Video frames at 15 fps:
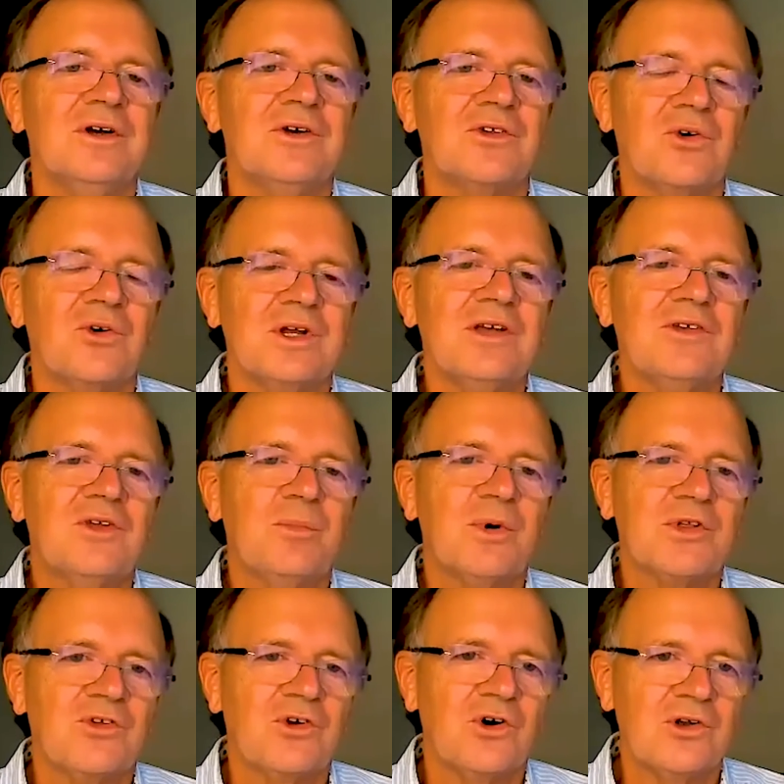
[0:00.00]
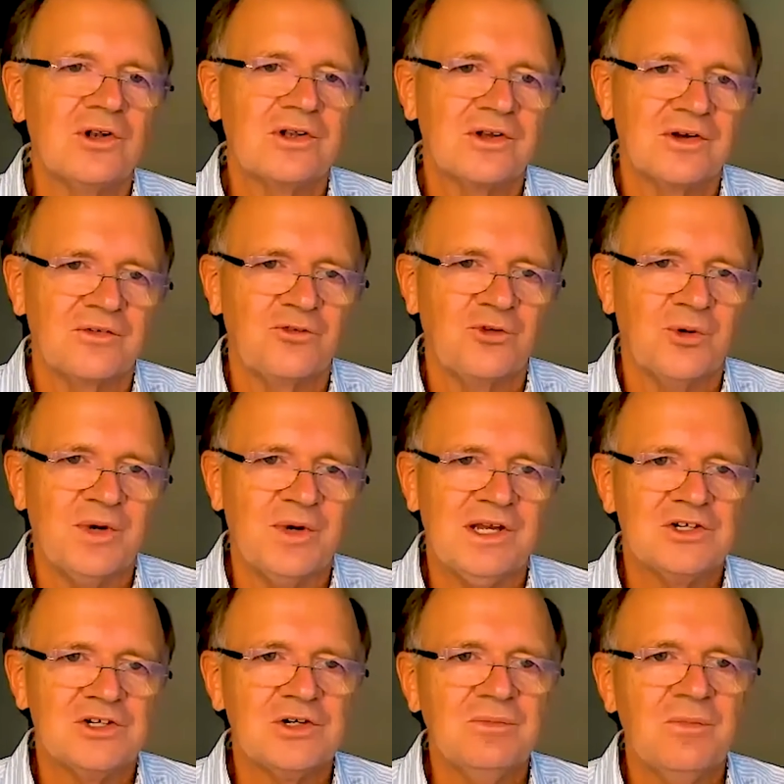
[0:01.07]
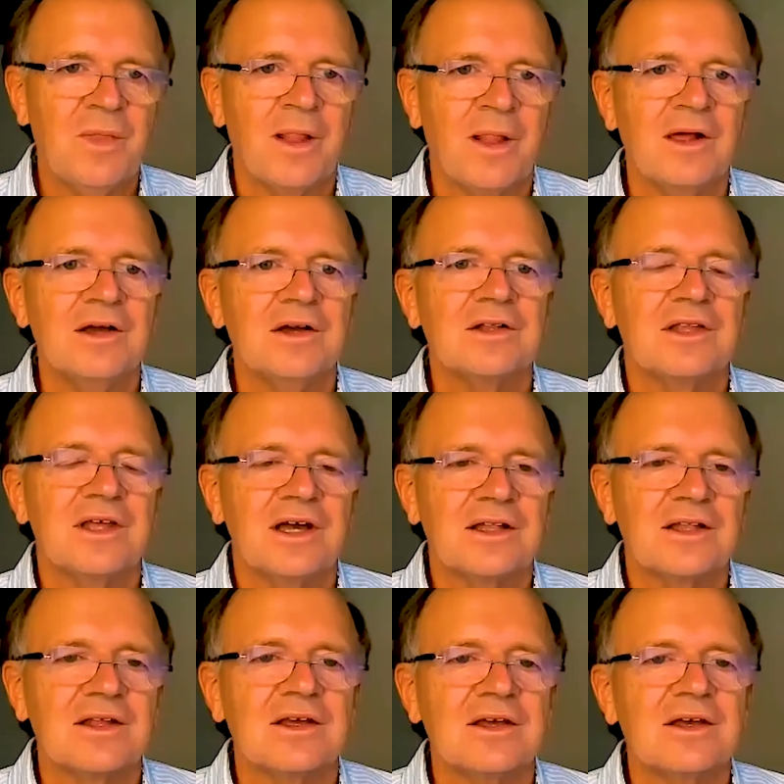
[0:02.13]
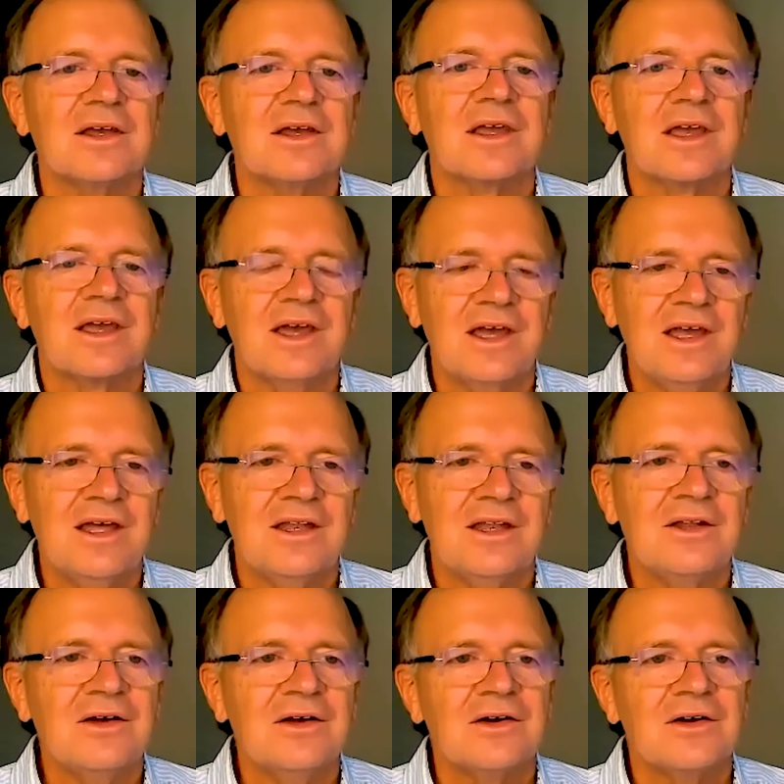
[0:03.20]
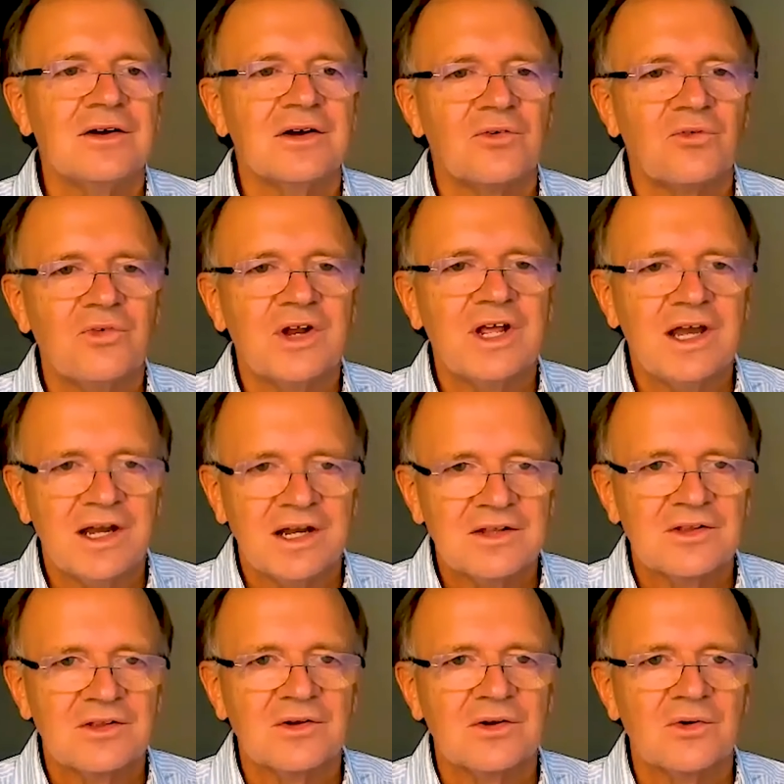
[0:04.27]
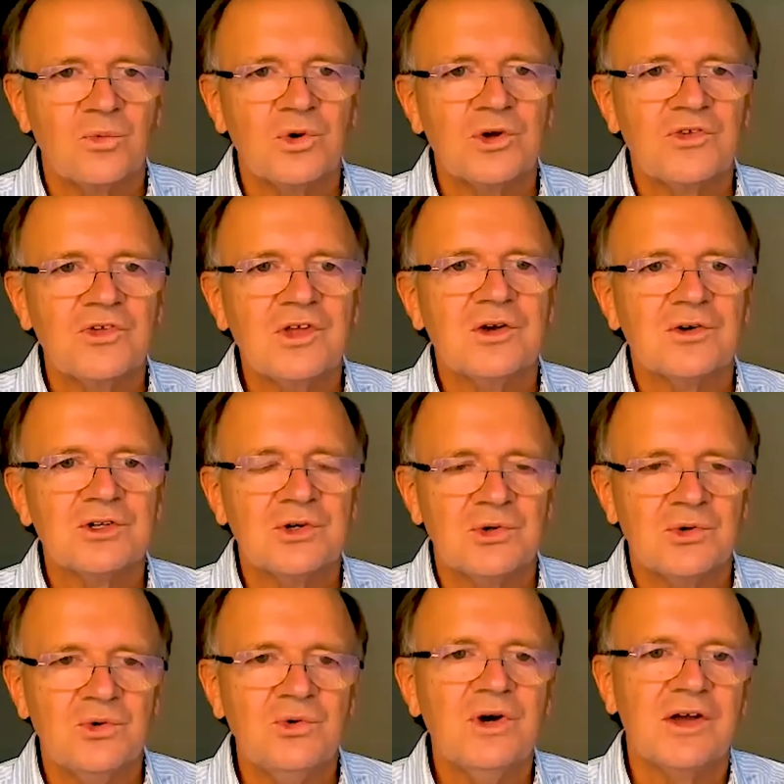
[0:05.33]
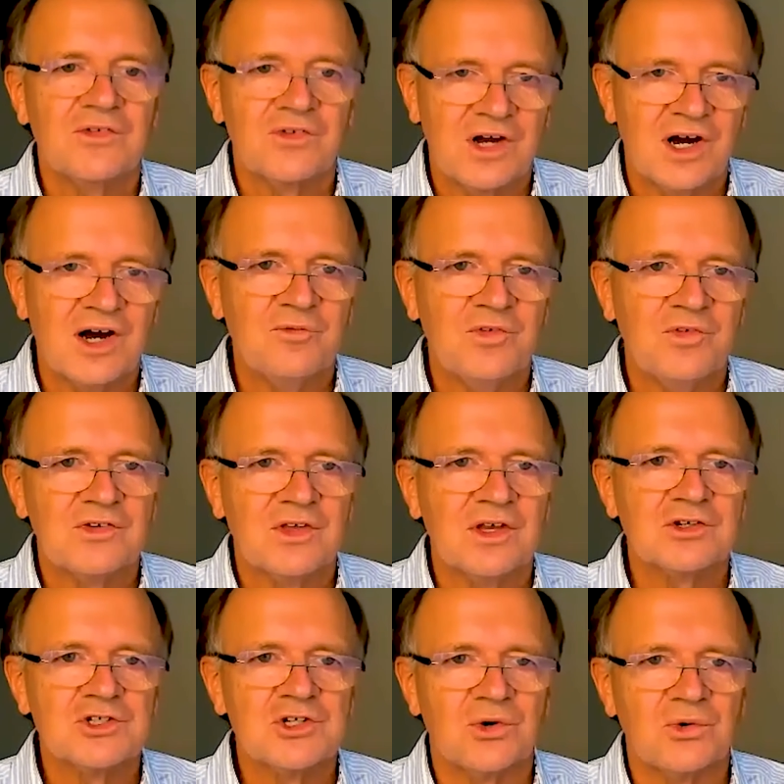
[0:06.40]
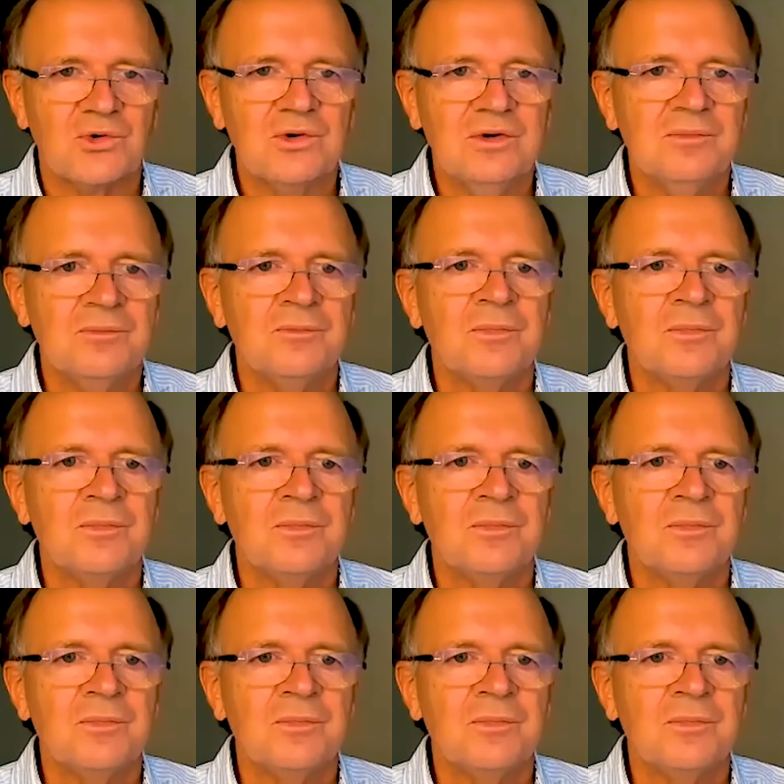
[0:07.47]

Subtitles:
So it is a basalt formation that can react with CO2, as Carbfix has shown.